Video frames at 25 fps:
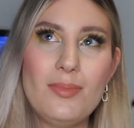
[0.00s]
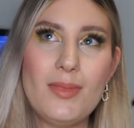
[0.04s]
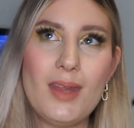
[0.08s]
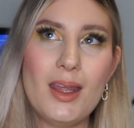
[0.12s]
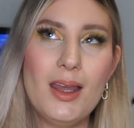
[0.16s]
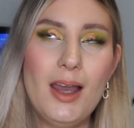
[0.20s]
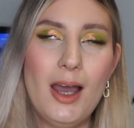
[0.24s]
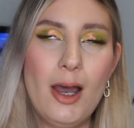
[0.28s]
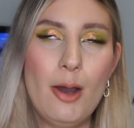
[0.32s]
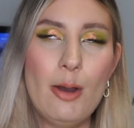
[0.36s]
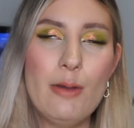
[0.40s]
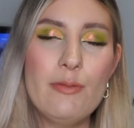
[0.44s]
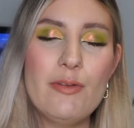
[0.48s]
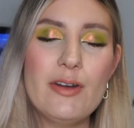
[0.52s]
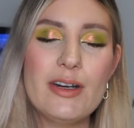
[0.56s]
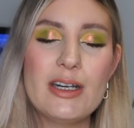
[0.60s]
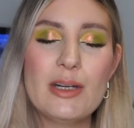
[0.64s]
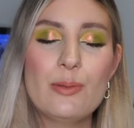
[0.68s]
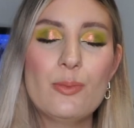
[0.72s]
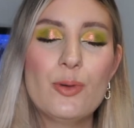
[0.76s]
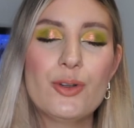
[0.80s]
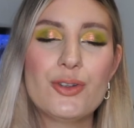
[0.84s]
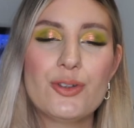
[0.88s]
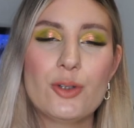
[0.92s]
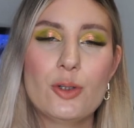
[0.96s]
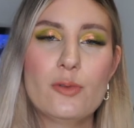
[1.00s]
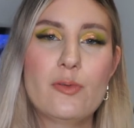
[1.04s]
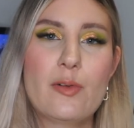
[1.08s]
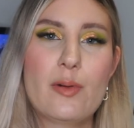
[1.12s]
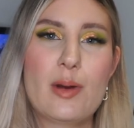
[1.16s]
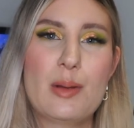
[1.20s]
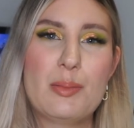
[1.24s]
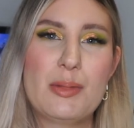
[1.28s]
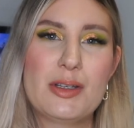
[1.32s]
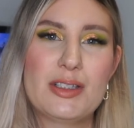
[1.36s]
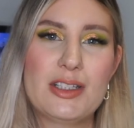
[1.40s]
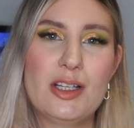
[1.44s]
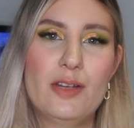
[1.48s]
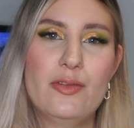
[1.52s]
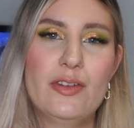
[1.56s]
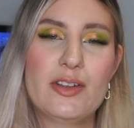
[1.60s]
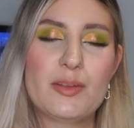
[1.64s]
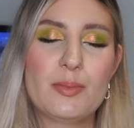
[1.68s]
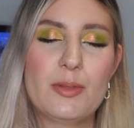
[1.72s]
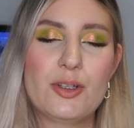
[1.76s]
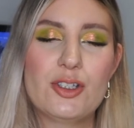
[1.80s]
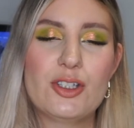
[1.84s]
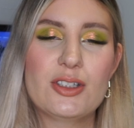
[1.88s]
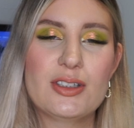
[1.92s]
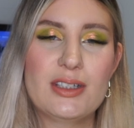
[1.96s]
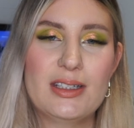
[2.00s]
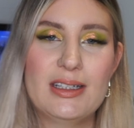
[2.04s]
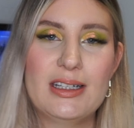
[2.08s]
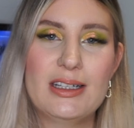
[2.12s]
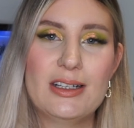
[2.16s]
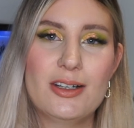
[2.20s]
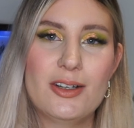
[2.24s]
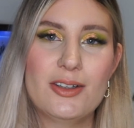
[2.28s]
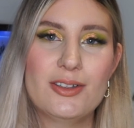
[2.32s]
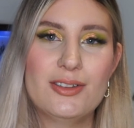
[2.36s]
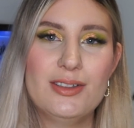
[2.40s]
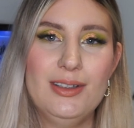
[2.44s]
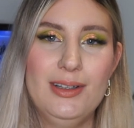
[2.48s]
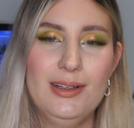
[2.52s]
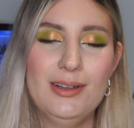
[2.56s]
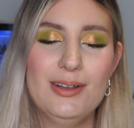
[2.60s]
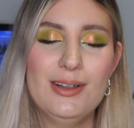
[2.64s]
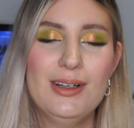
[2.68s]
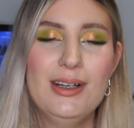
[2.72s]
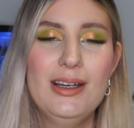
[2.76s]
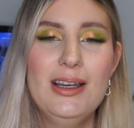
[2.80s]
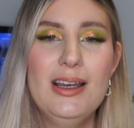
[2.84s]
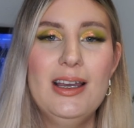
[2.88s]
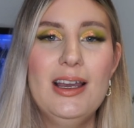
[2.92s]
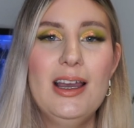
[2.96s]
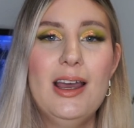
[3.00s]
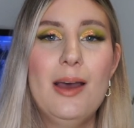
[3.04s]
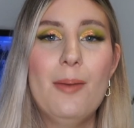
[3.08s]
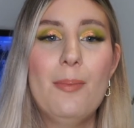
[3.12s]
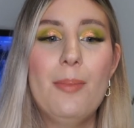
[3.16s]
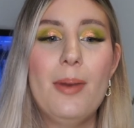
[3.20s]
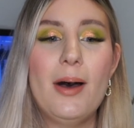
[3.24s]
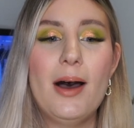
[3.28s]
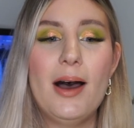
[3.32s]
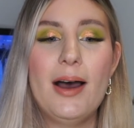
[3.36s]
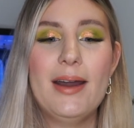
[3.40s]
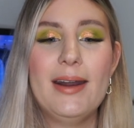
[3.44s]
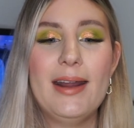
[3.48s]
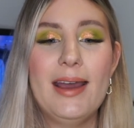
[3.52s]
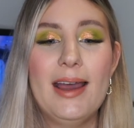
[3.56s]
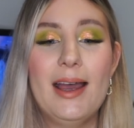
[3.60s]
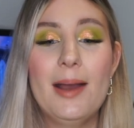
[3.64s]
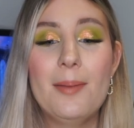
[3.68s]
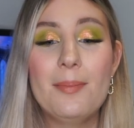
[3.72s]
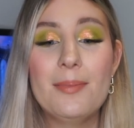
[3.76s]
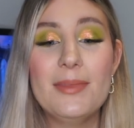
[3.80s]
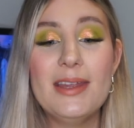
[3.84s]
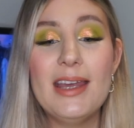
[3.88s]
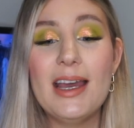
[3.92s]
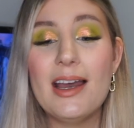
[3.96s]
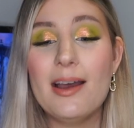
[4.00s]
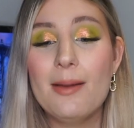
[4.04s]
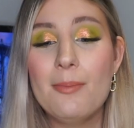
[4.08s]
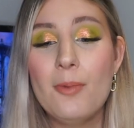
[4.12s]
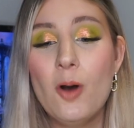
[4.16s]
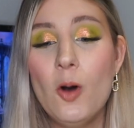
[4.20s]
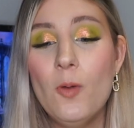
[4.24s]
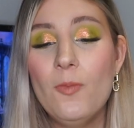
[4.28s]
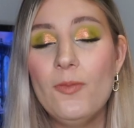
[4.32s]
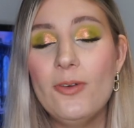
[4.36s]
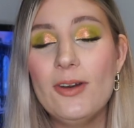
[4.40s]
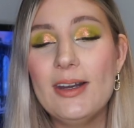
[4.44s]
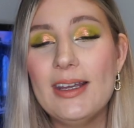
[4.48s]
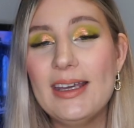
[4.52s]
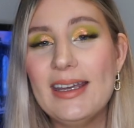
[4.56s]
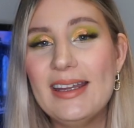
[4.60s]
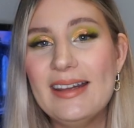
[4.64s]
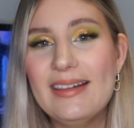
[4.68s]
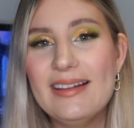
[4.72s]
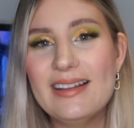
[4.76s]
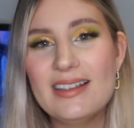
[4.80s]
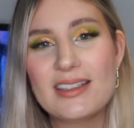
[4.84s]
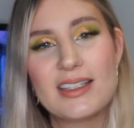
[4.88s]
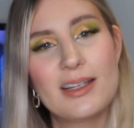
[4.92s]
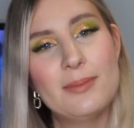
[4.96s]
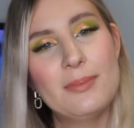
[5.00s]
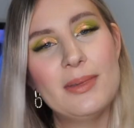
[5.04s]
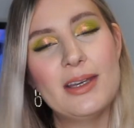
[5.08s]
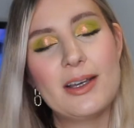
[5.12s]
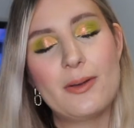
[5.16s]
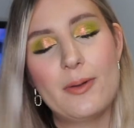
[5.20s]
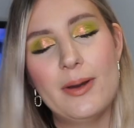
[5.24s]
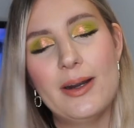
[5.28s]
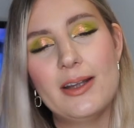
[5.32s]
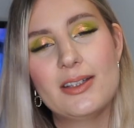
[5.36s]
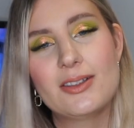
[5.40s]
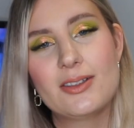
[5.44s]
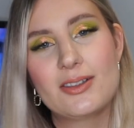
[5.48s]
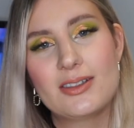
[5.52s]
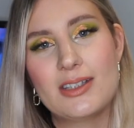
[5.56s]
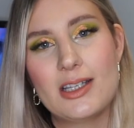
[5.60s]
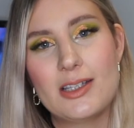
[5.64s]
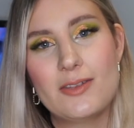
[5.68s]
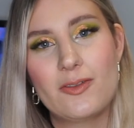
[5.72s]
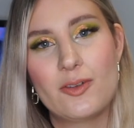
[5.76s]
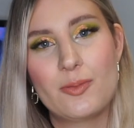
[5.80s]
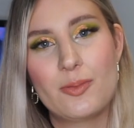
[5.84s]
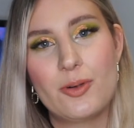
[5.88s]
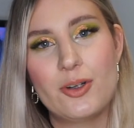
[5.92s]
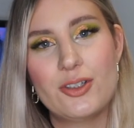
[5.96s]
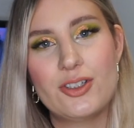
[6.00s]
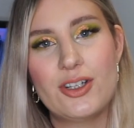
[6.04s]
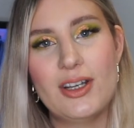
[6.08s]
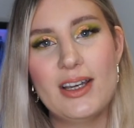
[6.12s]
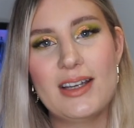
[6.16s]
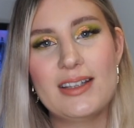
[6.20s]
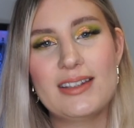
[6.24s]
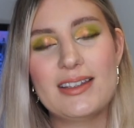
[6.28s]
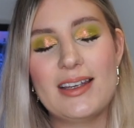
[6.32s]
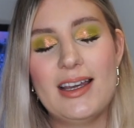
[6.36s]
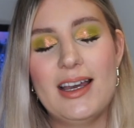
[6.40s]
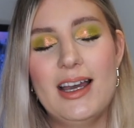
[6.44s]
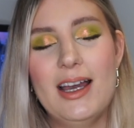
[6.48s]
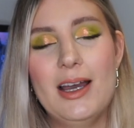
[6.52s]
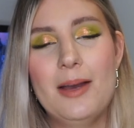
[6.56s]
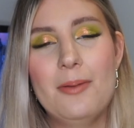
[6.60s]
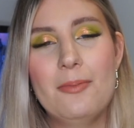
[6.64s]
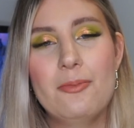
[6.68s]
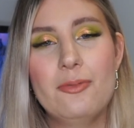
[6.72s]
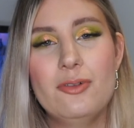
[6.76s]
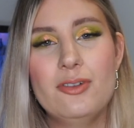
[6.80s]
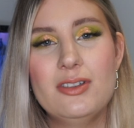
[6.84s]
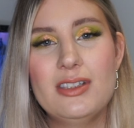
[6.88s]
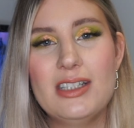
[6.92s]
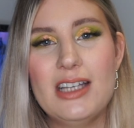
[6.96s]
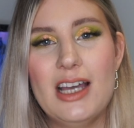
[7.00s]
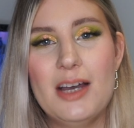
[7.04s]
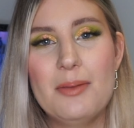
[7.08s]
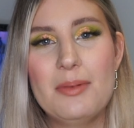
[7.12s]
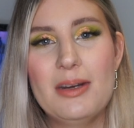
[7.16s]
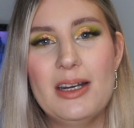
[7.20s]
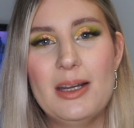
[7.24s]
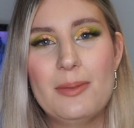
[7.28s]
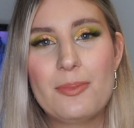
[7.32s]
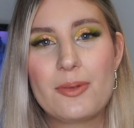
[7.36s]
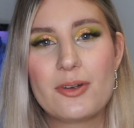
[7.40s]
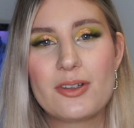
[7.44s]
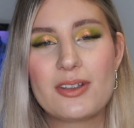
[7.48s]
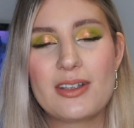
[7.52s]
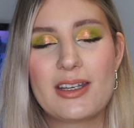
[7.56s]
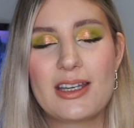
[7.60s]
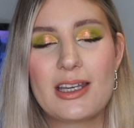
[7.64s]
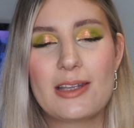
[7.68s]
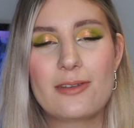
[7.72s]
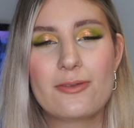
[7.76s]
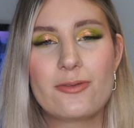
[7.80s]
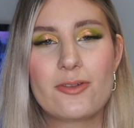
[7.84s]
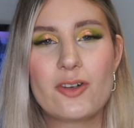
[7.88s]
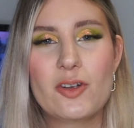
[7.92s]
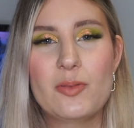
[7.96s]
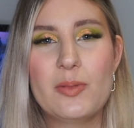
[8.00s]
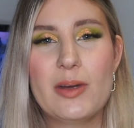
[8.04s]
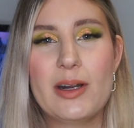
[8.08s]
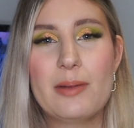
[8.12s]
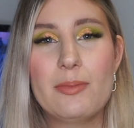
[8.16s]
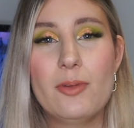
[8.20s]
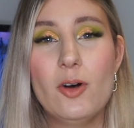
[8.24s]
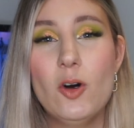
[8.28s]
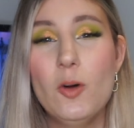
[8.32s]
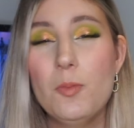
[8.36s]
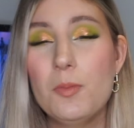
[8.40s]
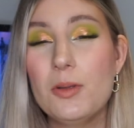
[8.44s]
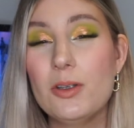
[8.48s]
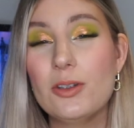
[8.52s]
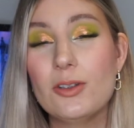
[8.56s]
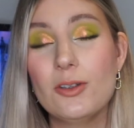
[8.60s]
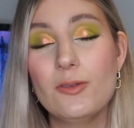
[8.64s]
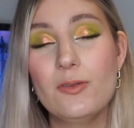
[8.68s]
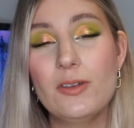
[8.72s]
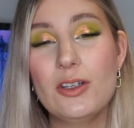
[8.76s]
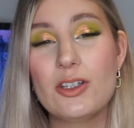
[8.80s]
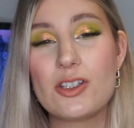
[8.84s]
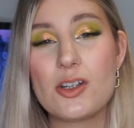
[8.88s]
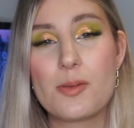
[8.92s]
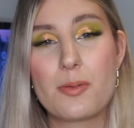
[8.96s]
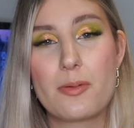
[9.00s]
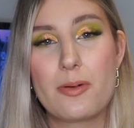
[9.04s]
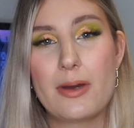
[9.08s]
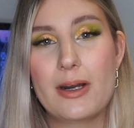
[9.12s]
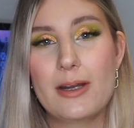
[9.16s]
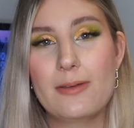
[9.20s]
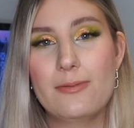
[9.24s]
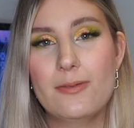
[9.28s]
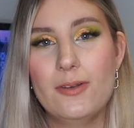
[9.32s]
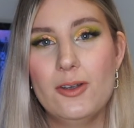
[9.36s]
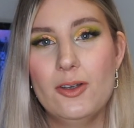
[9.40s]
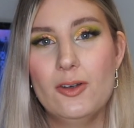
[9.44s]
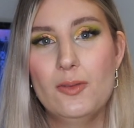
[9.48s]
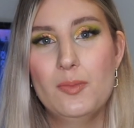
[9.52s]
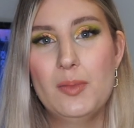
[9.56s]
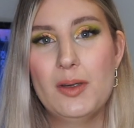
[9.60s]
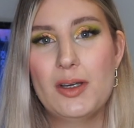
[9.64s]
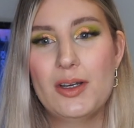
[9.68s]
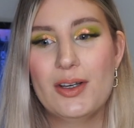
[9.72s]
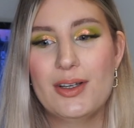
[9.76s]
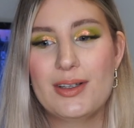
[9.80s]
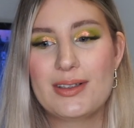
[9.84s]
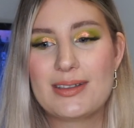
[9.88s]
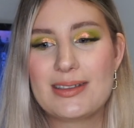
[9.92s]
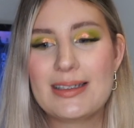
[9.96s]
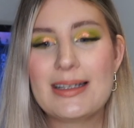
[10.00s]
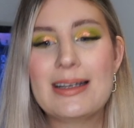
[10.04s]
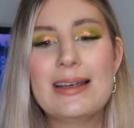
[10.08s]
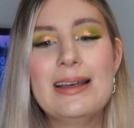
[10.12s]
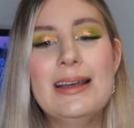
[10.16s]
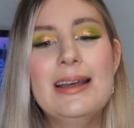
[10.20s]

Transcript: However, I didn't want to overwhelm myself as much as I did last year. But yeah, hopefully this can be quite a successful project. We'll see how many lip products I get through, but I'm hoping to finish up quite a few because